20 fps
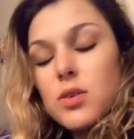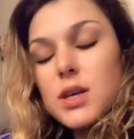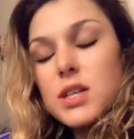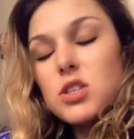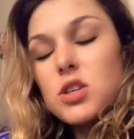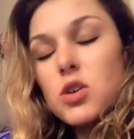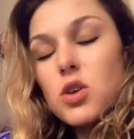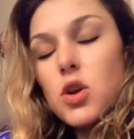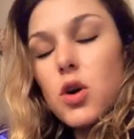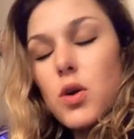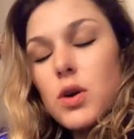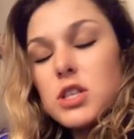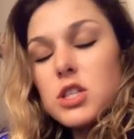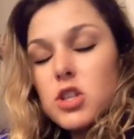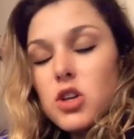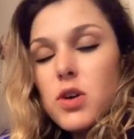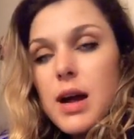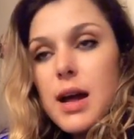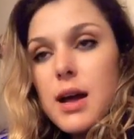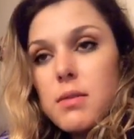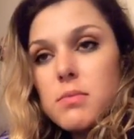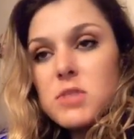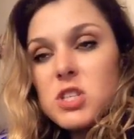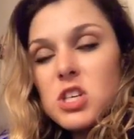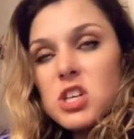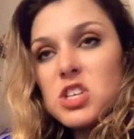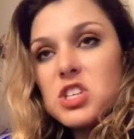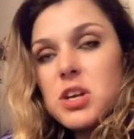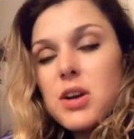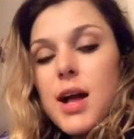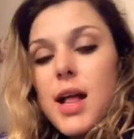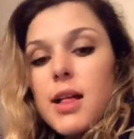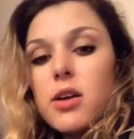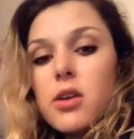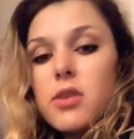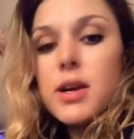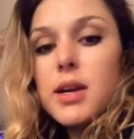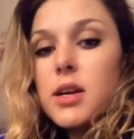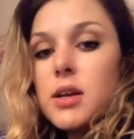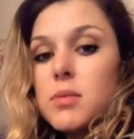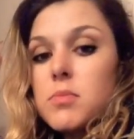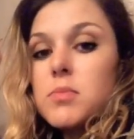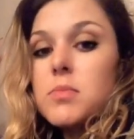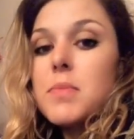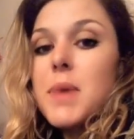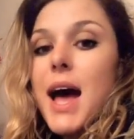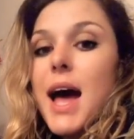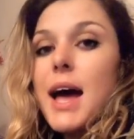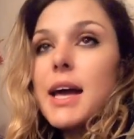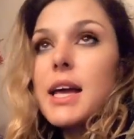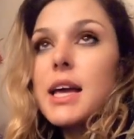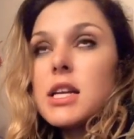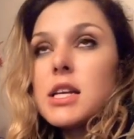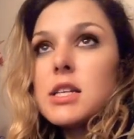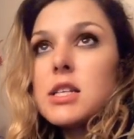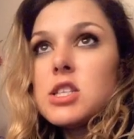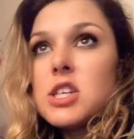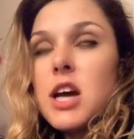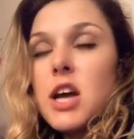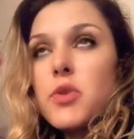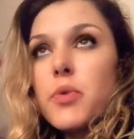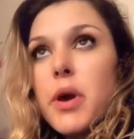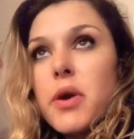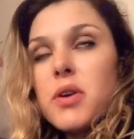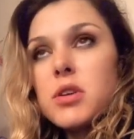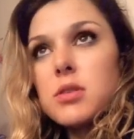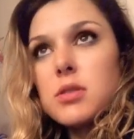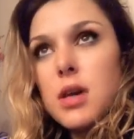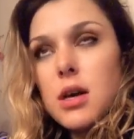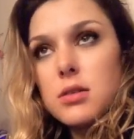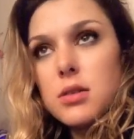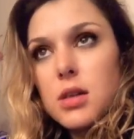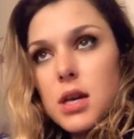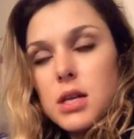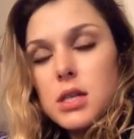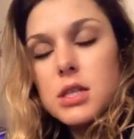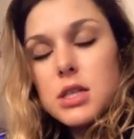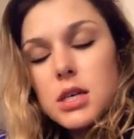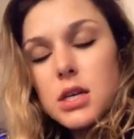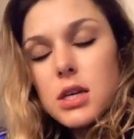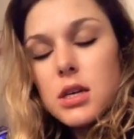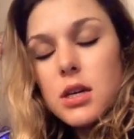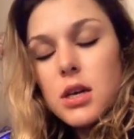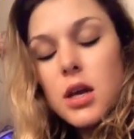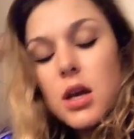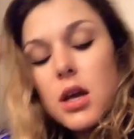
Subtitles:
as you know, Instagram changed their algorithm back in January 2019,